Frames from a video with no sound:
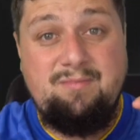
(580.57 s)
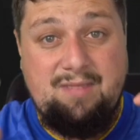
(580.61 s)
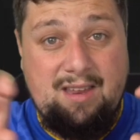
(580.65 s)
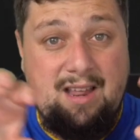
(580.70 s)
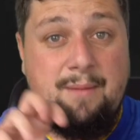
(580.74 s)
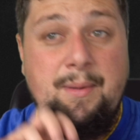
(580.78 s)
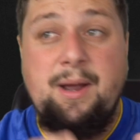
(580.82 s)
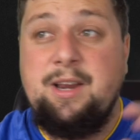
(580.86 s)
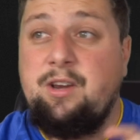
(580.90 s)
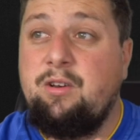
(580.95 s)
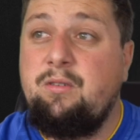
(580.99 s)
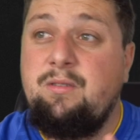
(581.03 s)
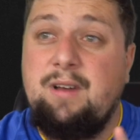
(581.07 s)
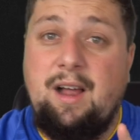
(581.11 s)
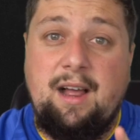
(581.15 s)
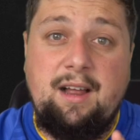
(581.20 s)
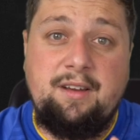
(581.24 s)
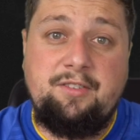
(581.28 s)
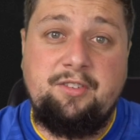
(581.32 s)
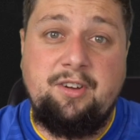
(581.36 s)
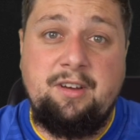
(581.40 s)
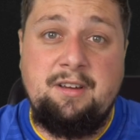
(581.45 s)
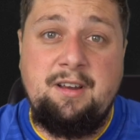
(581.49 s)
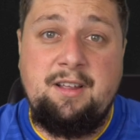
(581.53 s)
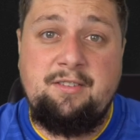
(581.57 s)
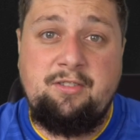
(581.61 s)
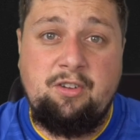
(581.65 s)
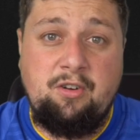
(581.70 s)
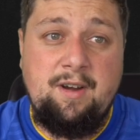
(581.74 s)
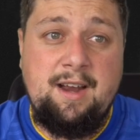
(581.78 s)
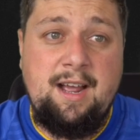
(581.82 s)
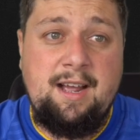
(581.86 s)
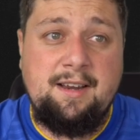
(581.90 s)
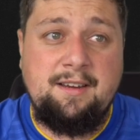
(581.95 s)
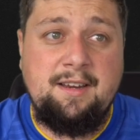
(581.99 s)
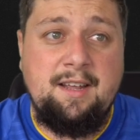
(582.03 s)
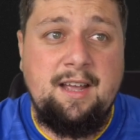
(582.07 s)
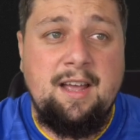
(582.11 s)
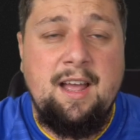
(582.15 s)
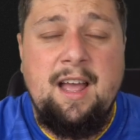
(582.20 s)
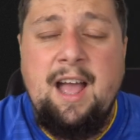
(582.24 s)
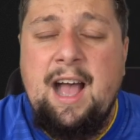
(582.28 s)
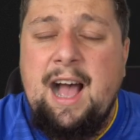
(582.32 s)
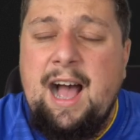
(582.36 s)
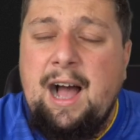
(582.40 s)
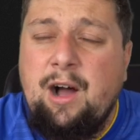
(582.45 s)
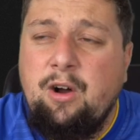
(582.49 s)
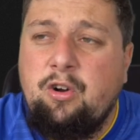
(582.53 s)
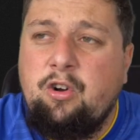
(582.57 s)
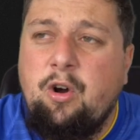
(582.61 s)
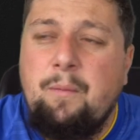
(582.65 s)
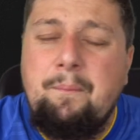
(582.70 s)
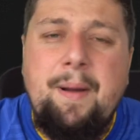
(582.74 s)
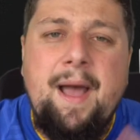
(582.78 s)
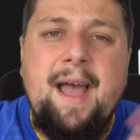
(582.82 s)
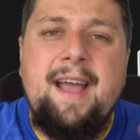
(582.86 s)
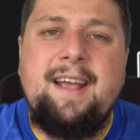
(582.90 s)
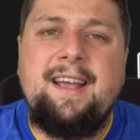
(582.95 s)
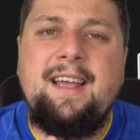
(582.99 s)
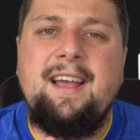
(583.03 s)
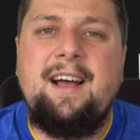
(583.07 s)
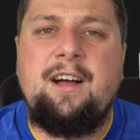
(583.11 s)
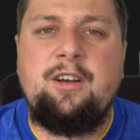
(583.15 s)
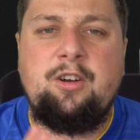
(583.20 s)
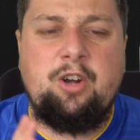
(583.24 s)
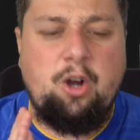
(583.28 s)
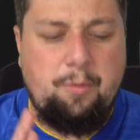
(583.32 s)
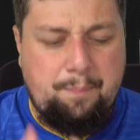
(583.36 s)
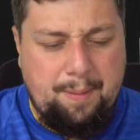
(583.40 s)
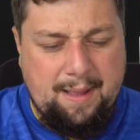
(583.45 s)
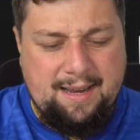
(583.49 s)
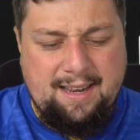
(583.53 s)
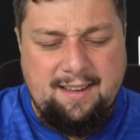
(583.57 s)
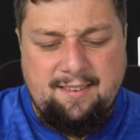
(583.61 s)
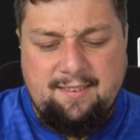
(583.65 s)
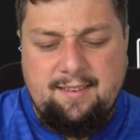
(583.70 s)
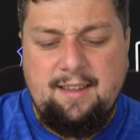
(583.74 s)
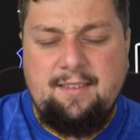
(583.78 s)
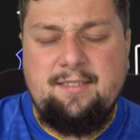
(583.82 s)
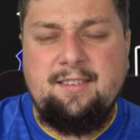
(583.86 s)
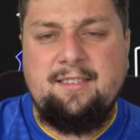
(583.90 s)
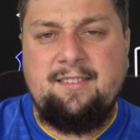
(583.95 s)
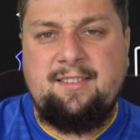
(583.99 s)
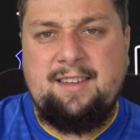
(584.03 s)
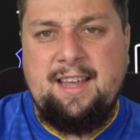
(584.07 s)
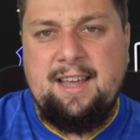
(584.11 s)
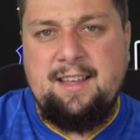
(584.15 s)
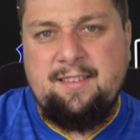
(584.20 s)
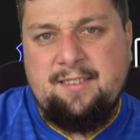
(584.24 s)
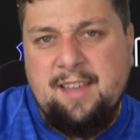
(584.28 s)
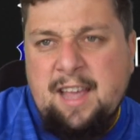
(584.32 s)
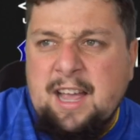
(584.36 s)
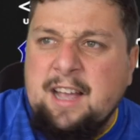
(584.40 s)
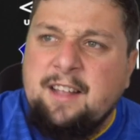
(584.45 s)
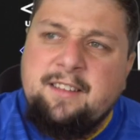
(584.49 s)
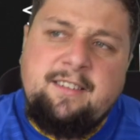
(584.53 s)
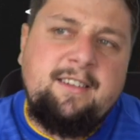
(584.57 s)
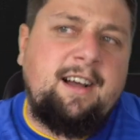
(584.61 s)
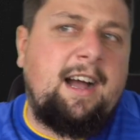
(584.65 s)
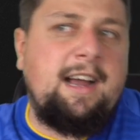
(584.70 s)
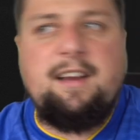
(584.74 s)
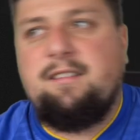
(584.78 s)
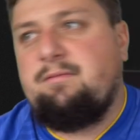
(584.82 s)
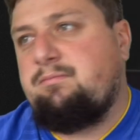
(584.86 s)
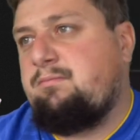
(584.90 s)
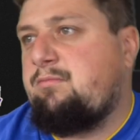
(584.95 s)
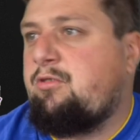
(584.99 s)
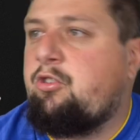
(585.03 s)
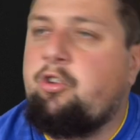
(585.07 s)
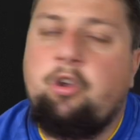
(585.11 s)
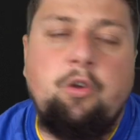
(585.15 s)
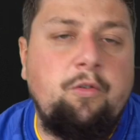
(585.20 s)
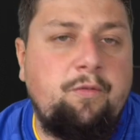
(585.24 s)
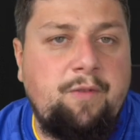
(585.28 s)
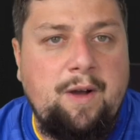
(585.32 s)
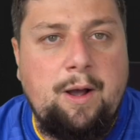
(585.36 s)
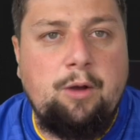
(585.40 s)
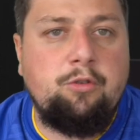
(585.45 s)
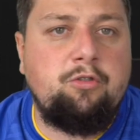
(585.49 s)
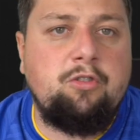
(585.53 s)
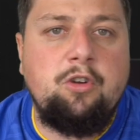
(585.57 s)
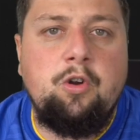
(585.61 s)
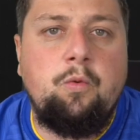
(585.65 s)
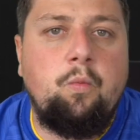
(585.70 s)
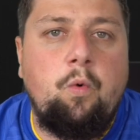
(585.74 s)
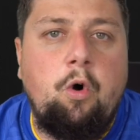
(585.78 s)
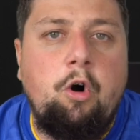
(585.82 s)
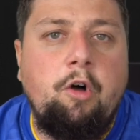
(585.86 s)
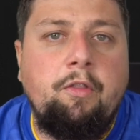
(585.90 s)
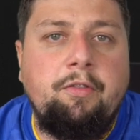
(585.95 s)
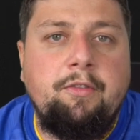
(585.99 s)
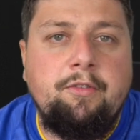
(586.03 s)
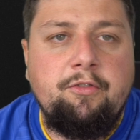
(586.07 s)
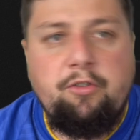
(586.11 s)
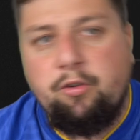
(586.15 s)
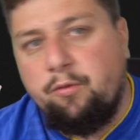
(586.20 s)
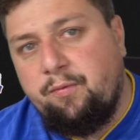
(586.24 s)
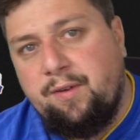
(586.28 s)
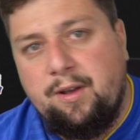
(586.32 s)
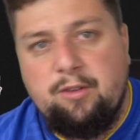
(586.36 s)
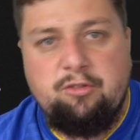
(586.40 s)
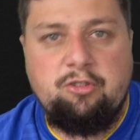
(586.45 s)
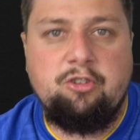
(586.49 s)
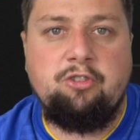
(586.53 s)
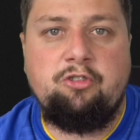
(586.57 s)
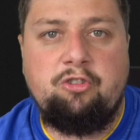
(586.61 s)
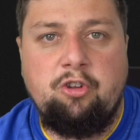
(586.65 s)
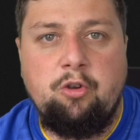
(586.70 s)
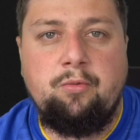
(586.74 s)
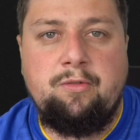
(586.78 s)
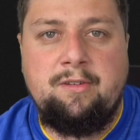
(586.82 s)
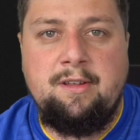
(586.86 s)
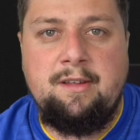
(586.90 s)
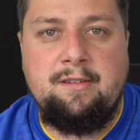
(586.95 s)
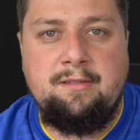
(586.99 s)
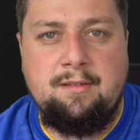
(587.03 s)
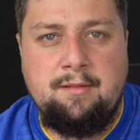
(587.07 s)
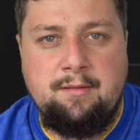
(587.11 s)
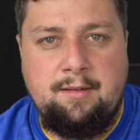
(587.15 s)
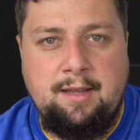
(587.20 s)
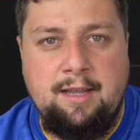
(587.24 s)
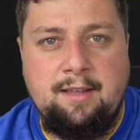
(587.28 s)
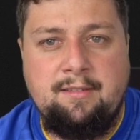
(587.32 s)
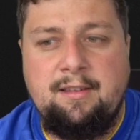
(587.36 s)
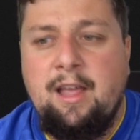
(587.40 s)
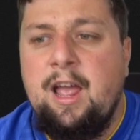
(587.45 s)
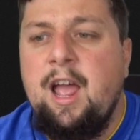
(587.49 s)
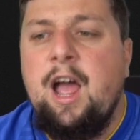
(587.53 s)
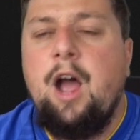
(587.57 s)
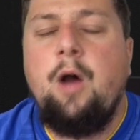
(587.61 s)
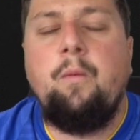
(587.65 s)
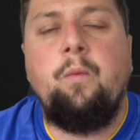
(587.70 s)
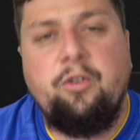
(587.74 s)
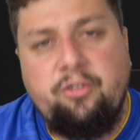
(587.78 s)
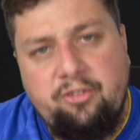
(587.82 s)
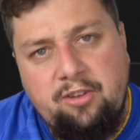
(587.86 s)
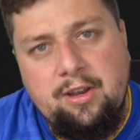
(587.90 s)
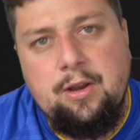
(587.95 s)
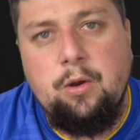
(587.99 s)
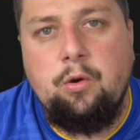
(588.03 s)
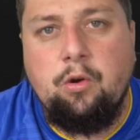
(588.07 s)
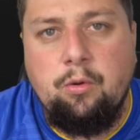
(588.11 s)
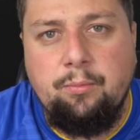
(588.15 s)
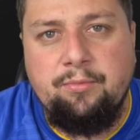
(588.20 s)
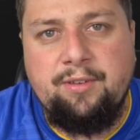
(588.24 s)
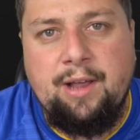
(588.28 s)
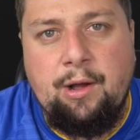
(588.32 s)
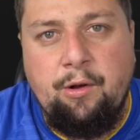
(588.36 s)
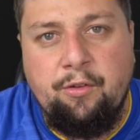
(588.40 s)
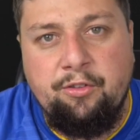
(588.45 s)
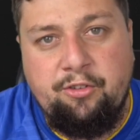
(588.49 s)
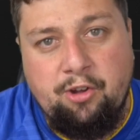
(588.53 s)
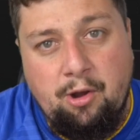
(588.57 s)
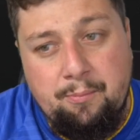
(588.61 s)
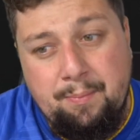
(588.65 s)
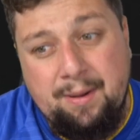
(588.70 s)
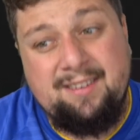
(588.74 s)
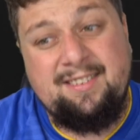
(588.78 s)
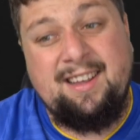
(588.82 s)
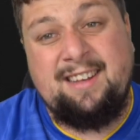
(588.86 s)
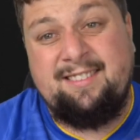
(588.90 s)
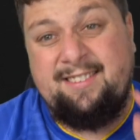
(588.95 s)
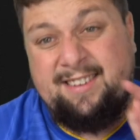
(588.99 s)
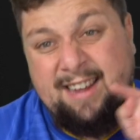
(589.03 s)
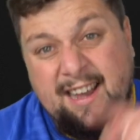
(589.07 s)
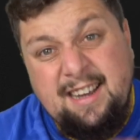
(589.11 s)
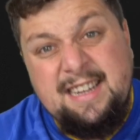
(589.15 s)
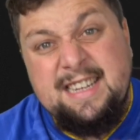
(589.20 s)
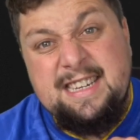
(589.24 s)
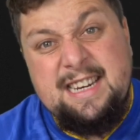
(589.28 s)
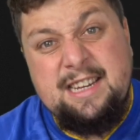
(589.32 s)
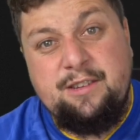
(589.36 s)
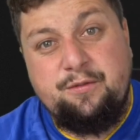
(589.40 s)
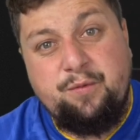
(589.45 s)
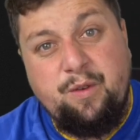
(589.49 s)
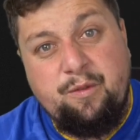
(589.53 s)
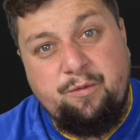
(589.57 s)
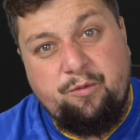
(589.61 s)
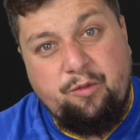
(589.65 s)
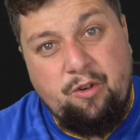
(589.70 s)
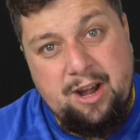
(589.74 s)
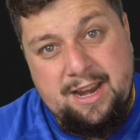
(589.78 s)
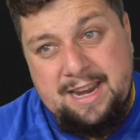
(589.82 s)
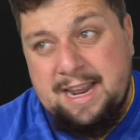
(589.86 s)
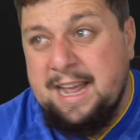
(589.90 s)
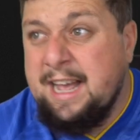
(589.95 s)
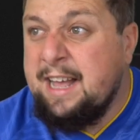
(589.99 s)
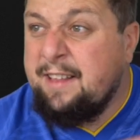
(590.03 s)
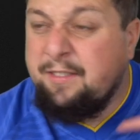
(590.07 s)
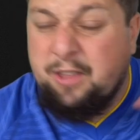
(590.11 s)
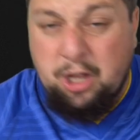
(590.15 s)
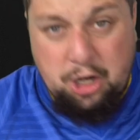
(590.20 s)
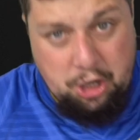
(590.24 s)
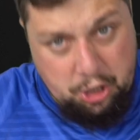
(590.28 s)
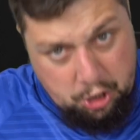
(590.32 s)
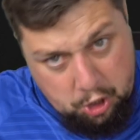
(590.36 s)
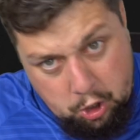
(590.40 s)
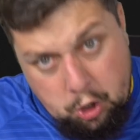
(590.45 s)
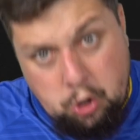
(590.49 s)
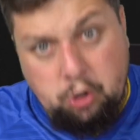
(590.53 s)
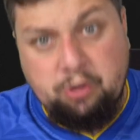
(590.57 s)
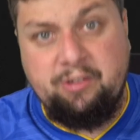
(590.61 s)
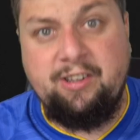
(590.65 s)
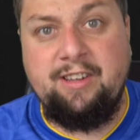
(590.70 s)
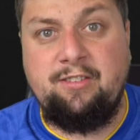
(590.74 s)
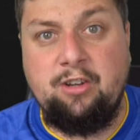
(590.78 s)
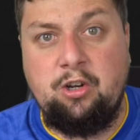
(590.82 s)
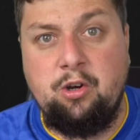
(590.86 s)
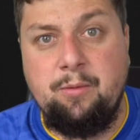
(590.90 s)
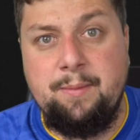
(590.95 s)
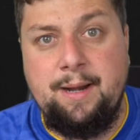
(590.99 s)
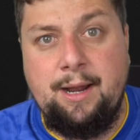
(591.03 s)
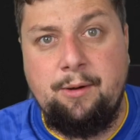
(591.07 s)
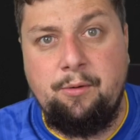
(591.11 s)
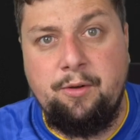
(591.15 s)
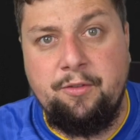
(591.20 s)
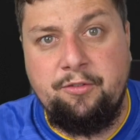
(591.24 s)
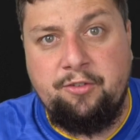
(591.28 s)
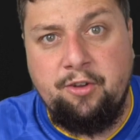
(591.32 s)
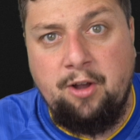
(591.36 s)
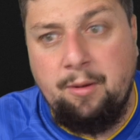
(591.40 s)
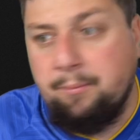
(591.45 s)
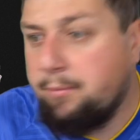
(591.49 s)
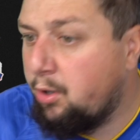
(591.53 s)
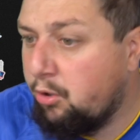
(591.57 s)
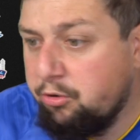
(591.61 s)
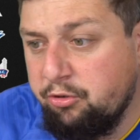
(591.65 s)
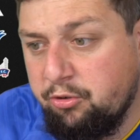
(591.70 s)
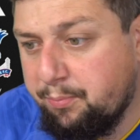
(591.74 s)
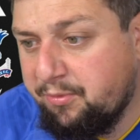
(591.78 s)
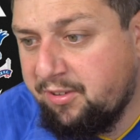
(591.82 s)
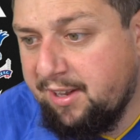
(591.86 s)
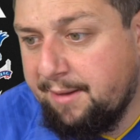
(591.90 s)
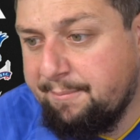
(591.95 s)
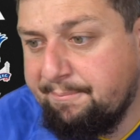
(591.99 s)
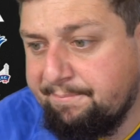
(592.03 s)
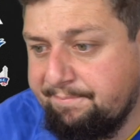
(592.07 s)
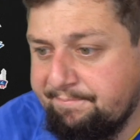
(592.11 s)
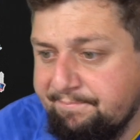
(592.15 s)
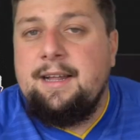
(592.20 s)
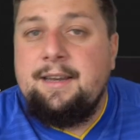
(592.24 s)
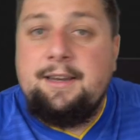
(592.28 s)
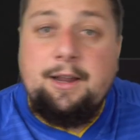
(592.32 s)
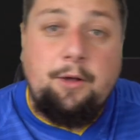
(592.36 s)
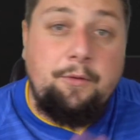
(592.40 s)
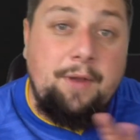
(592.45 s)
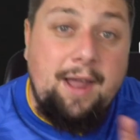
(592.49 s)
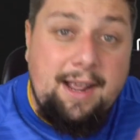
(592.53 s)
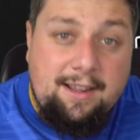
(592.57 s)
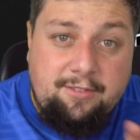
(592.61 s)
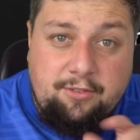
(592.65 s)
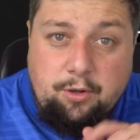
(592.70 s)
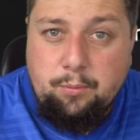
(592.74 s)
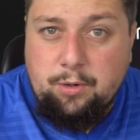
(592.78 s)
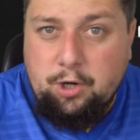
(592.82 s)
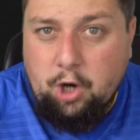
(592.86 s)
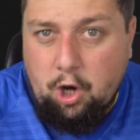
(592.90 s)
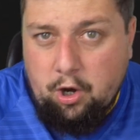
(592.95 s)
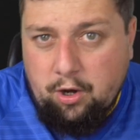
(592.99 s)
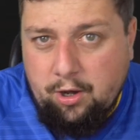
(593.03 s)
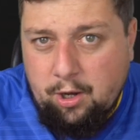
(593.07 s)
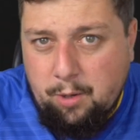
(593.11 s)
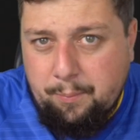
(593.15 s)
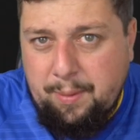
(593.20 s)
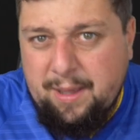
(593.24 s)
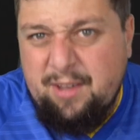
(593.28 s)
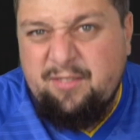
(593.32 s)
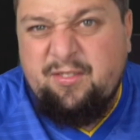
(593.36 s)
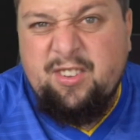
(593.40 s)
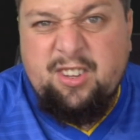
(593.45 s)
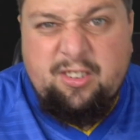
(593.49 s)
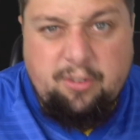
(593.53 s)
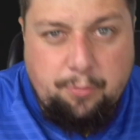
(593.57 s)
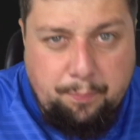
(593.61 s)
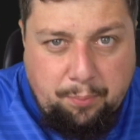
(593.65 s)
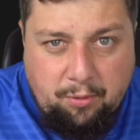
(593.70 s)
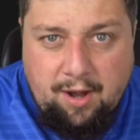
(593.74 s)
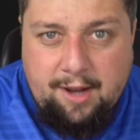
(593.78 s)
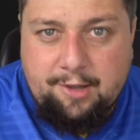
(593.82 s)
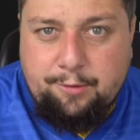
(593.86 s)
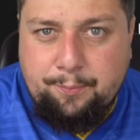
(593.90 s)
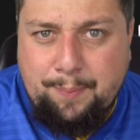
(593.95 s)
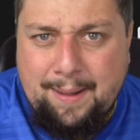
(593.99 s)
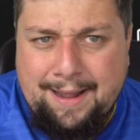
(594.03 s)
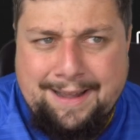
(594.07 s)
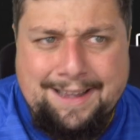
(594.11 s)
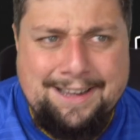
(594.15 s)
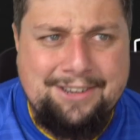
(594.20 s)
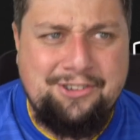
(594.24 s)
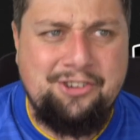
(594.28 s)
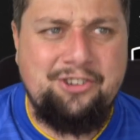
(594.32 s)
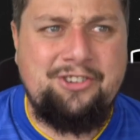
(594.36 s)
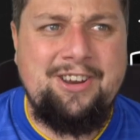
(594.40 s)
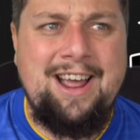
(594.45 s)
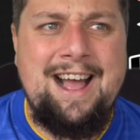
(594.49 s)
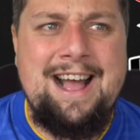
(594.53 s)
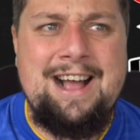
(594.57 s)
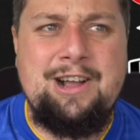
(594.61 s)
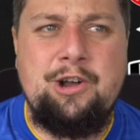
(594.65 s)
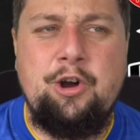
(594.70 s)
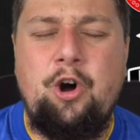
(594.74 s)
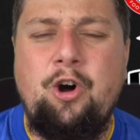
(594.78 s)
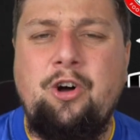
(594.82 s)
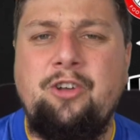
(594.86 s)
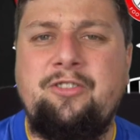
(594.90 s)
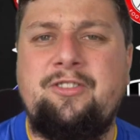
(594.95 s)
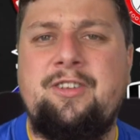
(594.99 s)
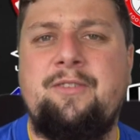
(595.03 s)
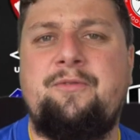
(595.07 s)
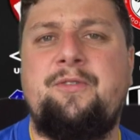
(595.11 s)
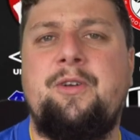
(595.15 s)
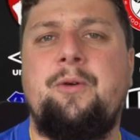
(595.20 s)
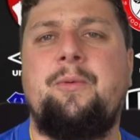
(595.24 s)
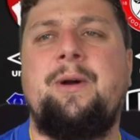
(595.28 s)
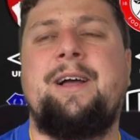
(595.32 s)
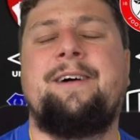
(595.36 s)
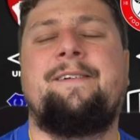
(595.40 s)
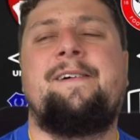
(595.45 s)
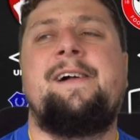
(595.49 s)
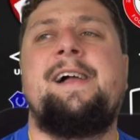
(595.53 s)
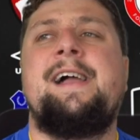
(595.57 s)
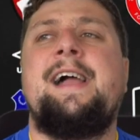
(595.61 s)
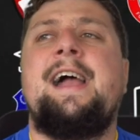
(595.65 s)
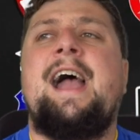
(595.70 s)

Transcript: I might do that, actually. That's a great idea. I'll compare this season's kits to like 2001, 2002 season's kits, and we'll see who comes out on top, because I tell you this for free, the naughties are coming out on top, 100%. Now, next up, we've got a little bit of a surprise package, a dark horse, if you will.